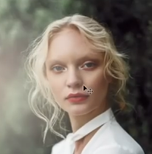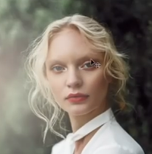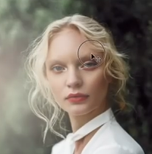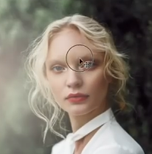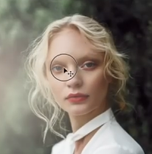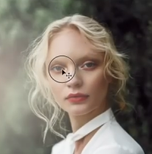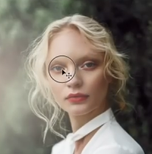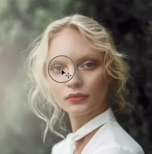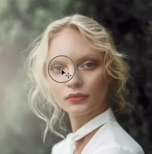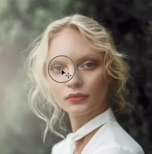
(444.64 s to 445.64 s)

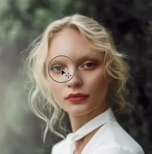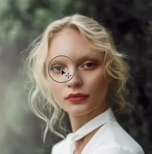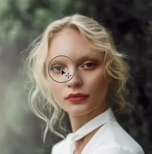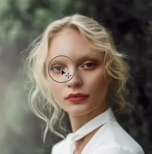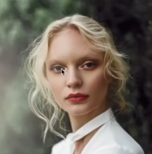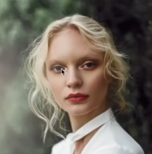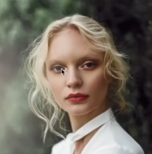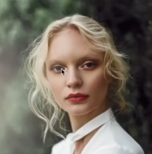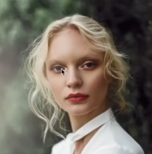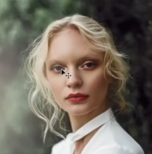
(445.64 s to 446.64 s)

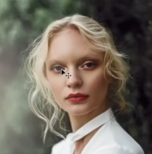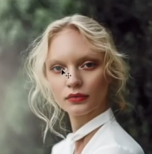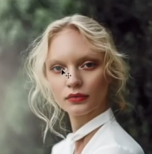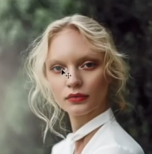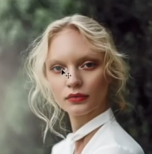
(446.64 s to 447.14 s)
Nobody speaks.